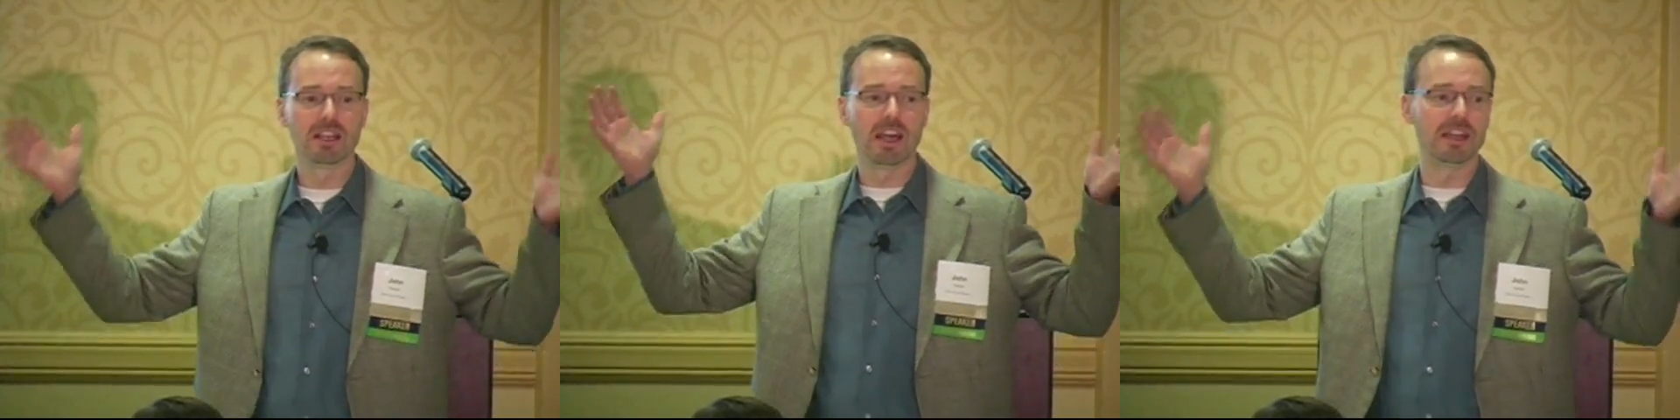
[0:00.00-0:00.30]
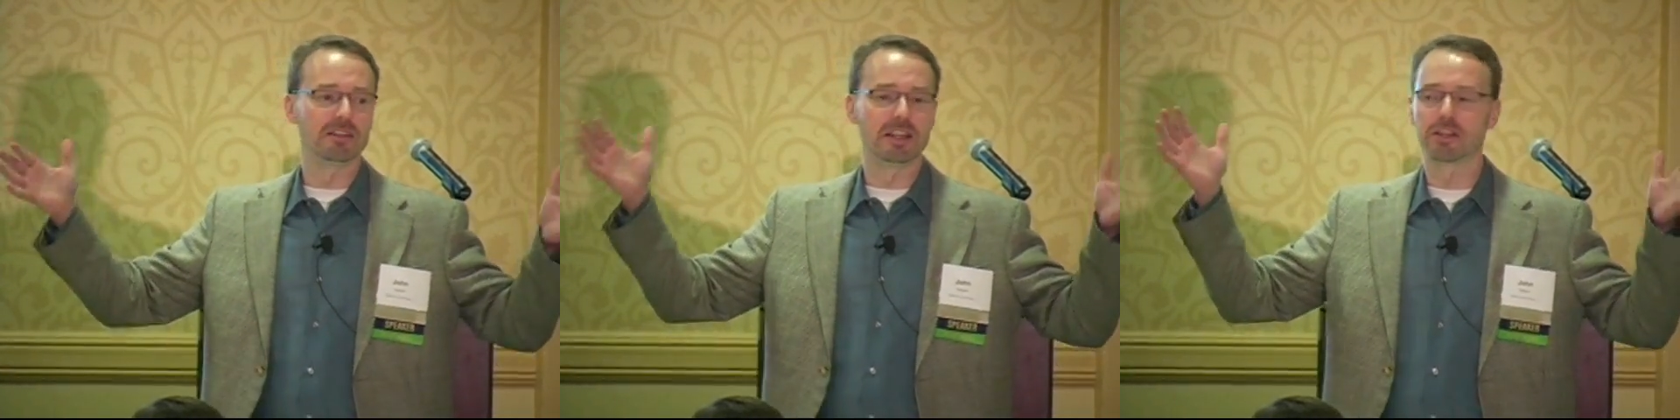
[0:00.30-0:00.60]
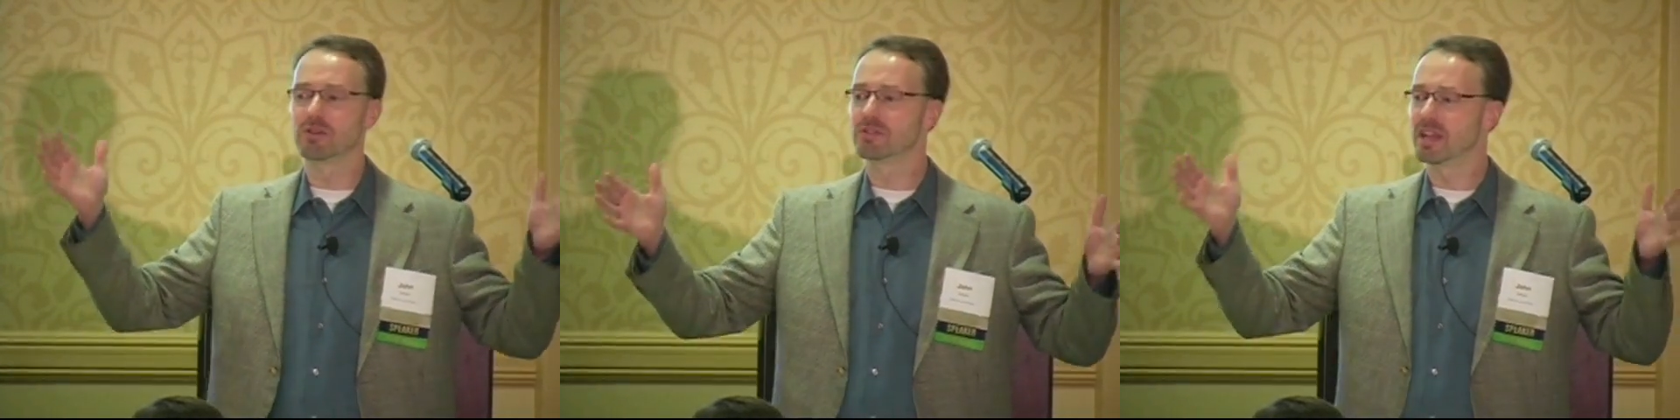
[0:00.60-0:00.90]
and
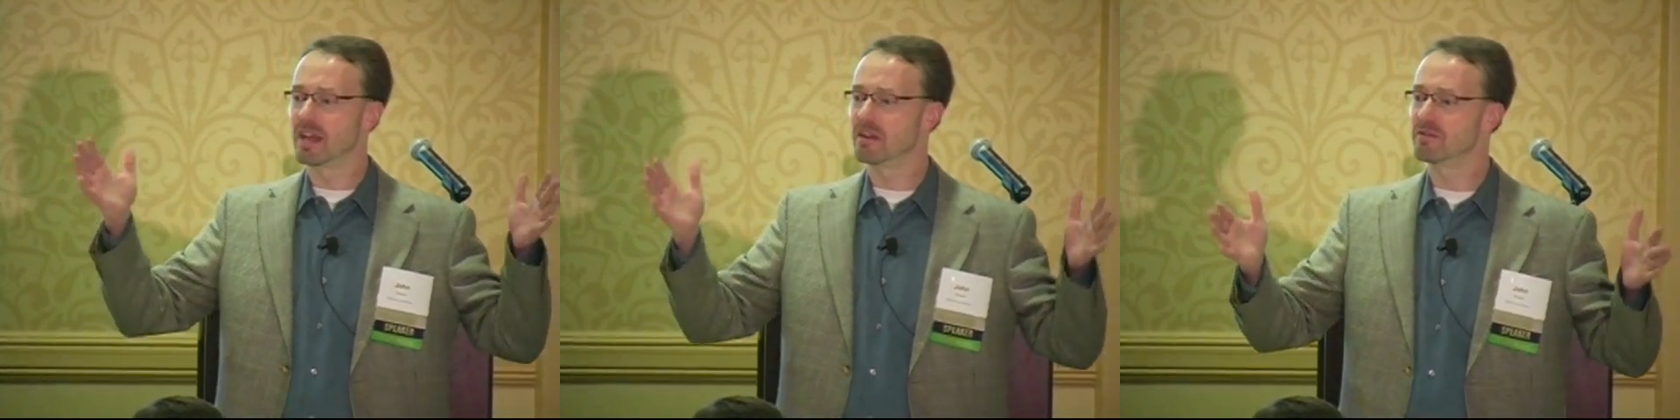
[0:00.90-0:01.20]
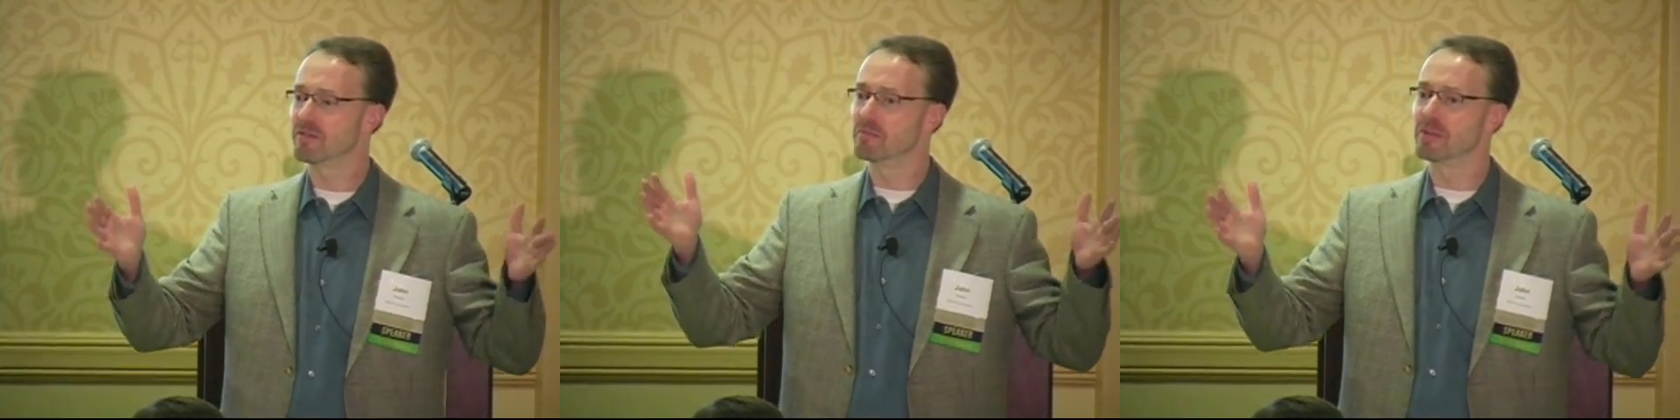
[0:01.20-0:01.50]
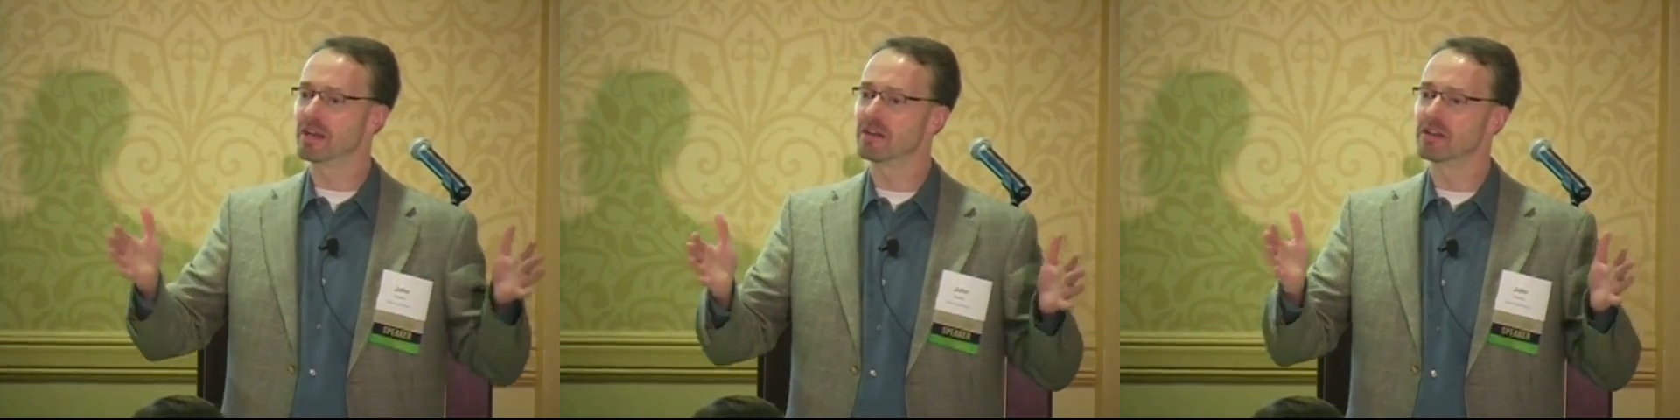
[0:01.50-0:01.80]
narrow down from
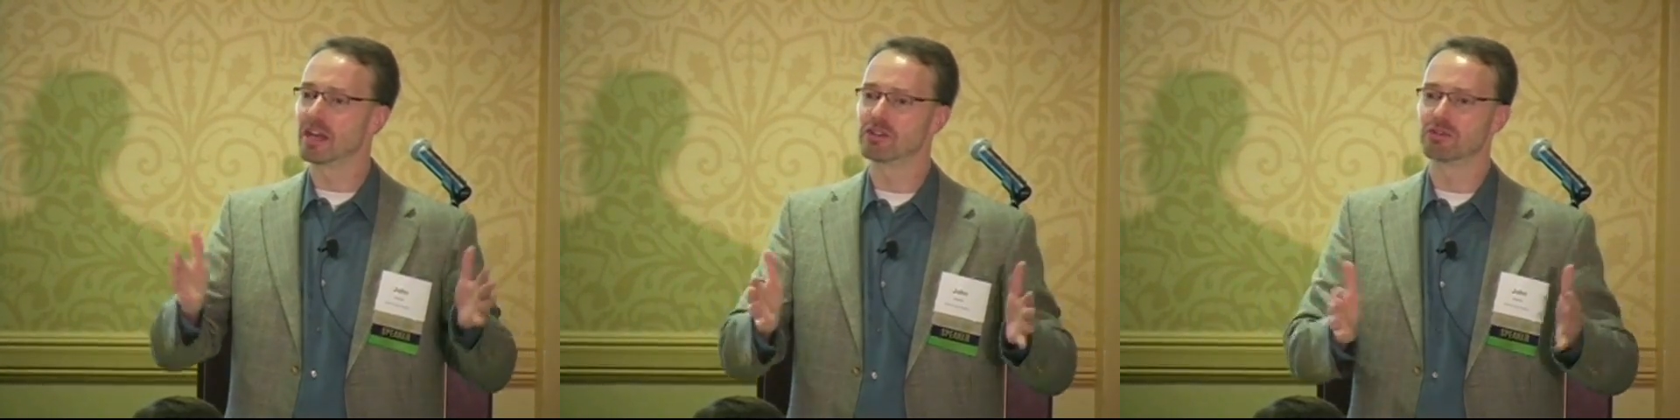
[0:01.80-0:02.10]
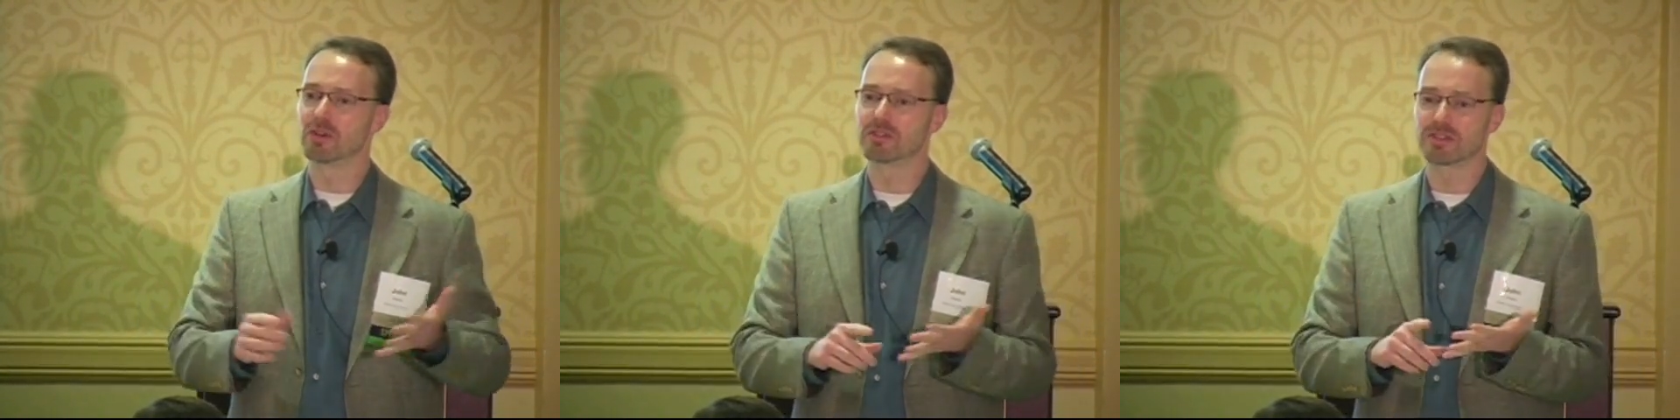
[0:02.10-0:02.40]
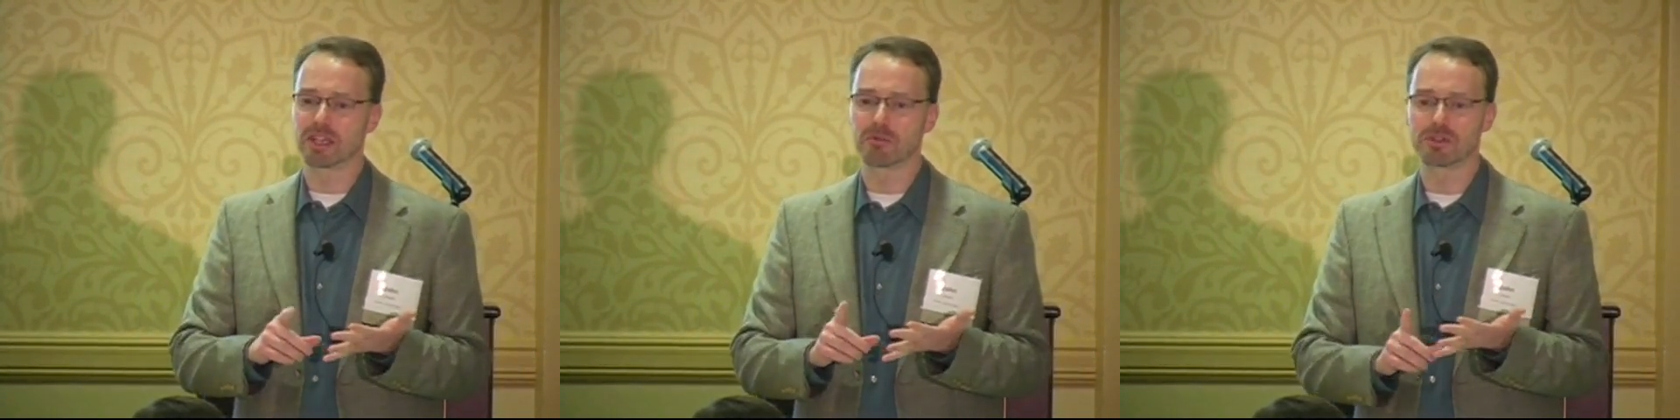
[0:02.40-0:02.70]
there as you
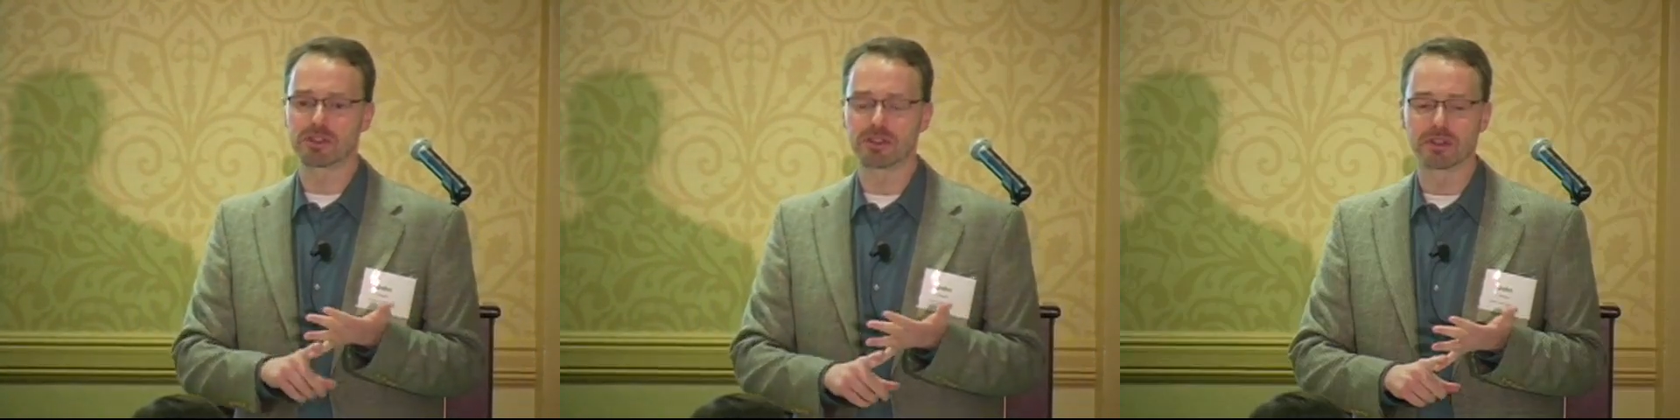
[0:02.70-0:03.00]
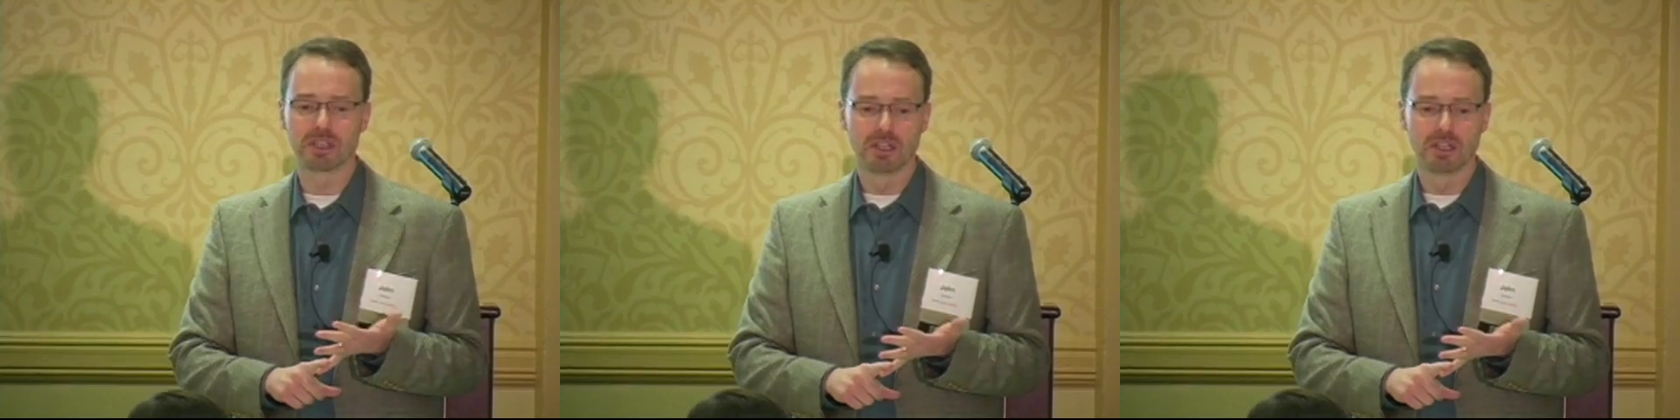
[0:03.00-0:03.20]
understand what your